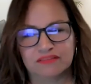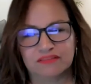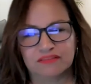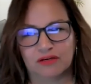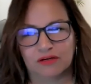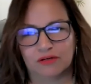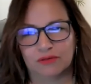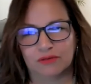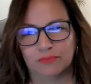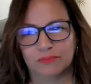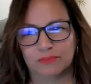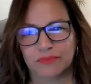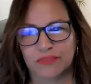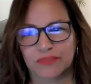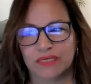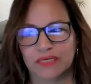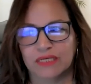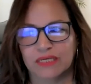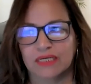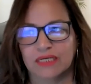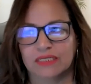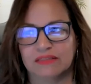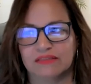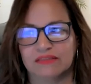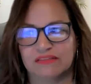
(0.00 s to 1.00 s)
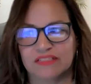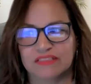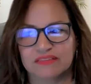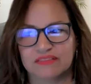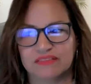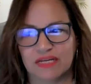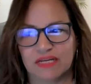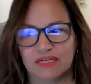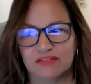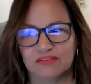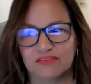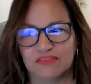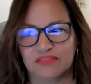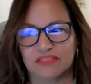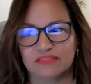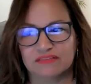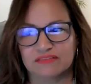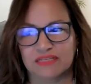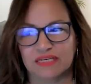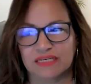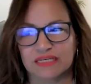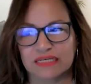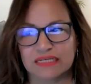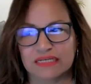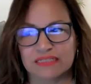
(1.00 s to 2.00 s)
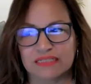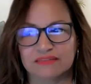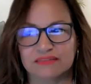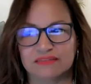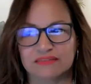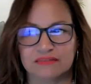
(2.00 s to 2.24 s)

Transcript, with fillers: So these kind of things, I guess,